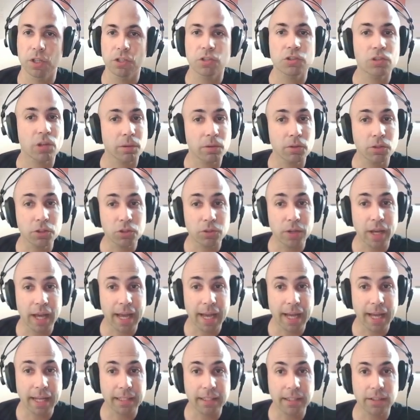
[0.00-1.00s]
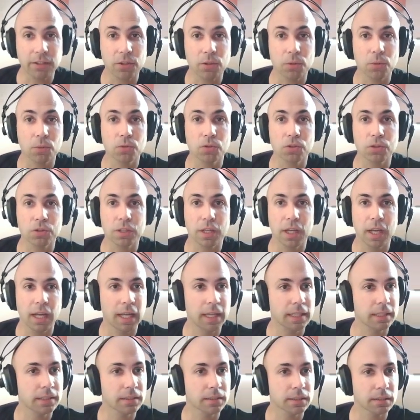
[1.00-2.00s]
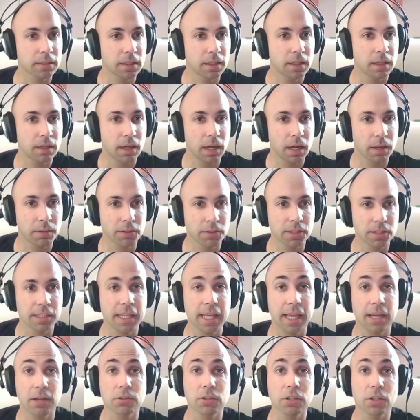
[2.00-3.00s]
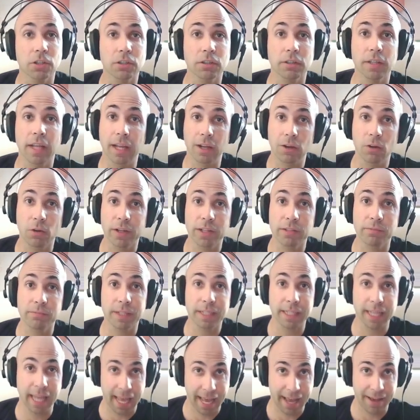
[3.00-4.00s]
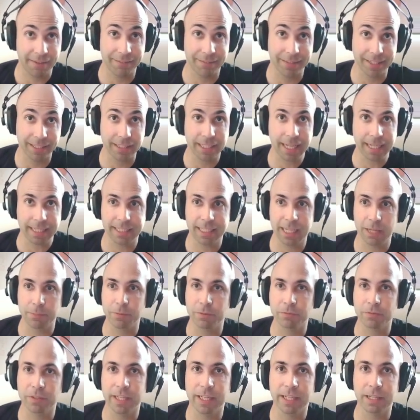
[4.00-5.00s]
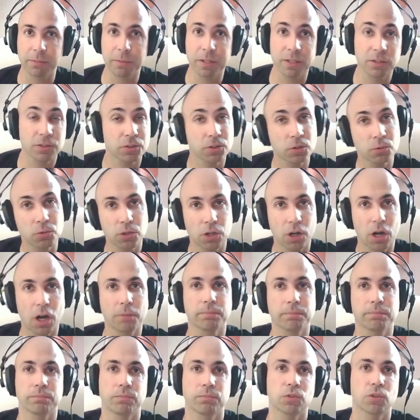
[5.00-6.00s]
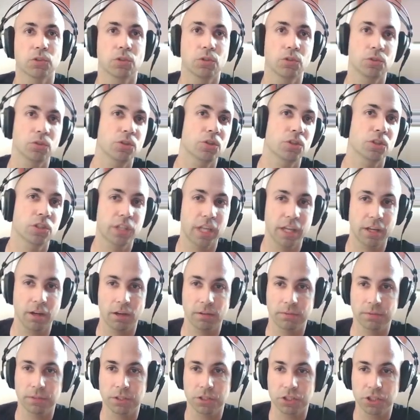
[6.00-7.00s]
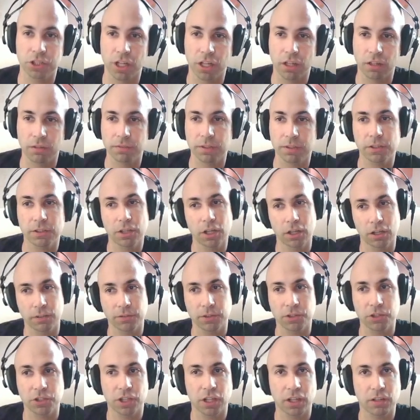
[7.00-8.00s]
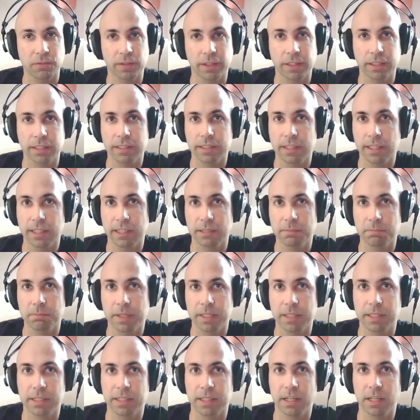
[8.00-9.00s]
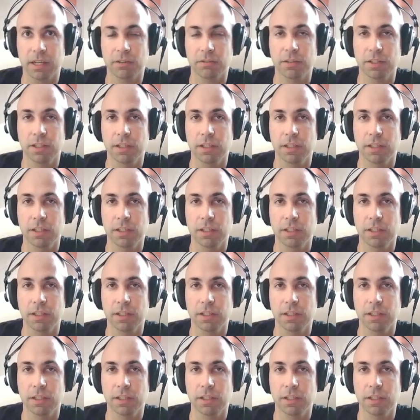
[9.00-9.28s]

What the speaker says: I'm going to add those, and I'm going to count on EchoInvent having that type of data, because those are, you could say, off the shelf. They're not off the shelf. I designed them myself,